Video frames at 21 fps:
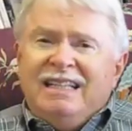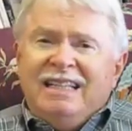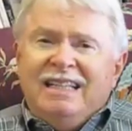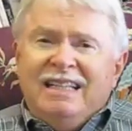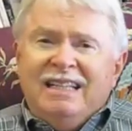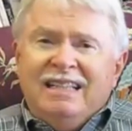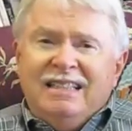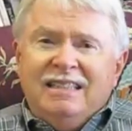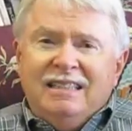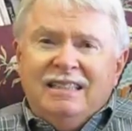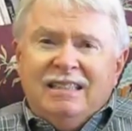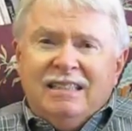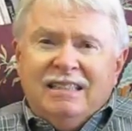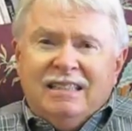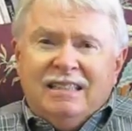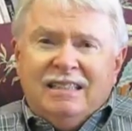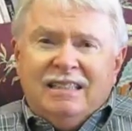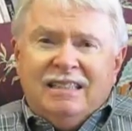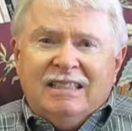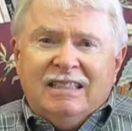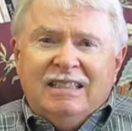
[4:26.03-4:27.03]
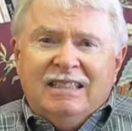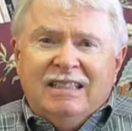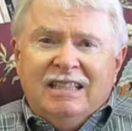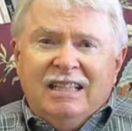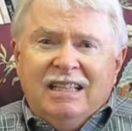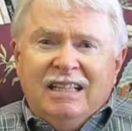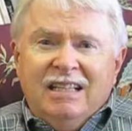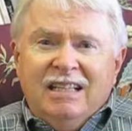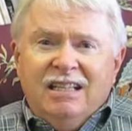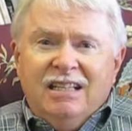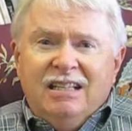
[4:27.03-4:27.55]
and
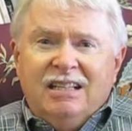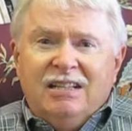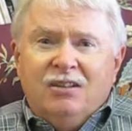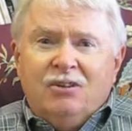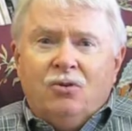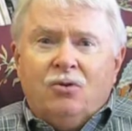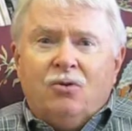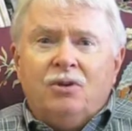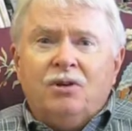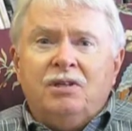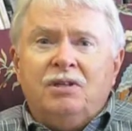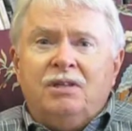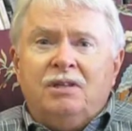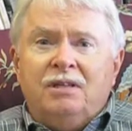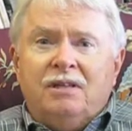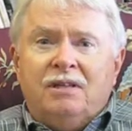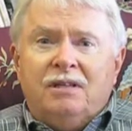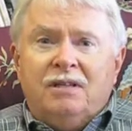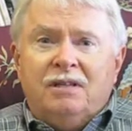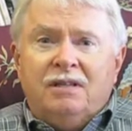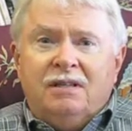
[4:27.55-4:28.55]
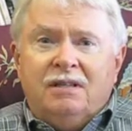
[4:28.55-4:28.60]
indeed endorsed it